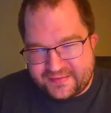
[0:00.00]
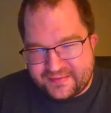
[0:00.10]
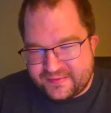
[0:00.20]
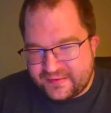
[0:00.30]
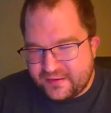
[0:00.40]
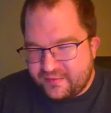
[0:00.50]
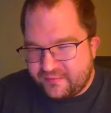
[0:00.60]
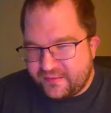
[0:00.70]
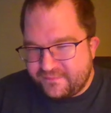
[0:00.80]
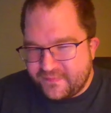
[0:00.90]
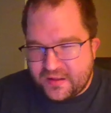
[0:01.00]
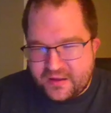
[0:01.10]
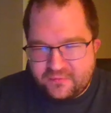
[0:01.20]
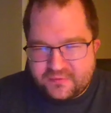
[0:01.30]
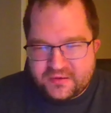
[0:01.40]
It's like
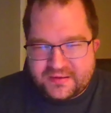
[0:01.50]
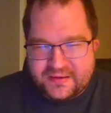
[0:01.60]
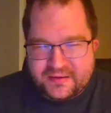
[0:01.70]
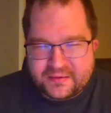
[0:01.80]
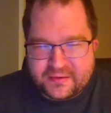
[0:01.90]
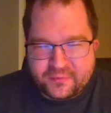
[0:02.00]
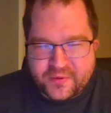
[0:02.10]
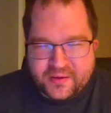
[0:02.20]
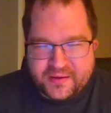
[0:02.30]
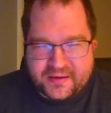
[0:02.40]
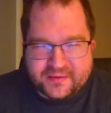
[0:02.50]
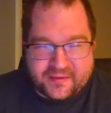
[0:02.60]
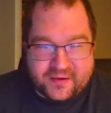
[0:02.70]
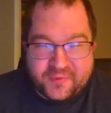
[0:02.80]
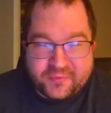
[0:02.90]
I was just saying in another podcast, a
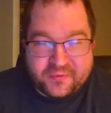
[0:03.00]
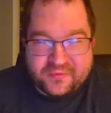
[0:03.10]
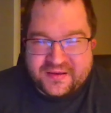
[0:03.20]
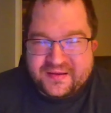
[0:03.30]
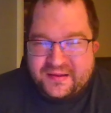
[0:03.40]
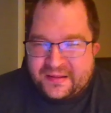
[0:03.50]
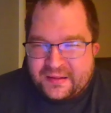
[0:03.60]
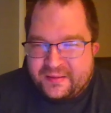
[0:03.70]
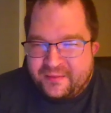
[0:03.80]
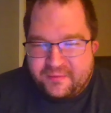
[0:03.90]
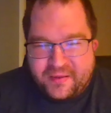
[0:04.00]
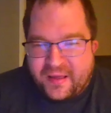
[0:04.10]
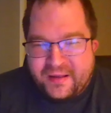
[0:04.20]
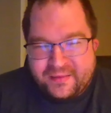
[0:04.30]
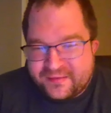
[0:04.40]
lot of people don't see the
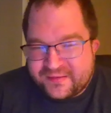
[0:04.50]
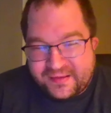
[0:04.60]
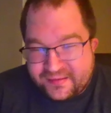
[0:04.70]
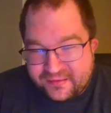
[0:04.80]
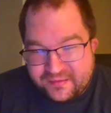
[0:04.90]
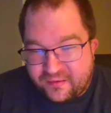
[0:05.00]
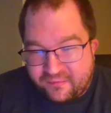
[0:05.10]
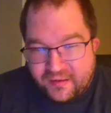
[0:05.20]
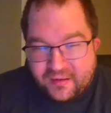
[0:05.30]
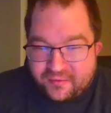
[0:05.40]
behind the scenes stuff.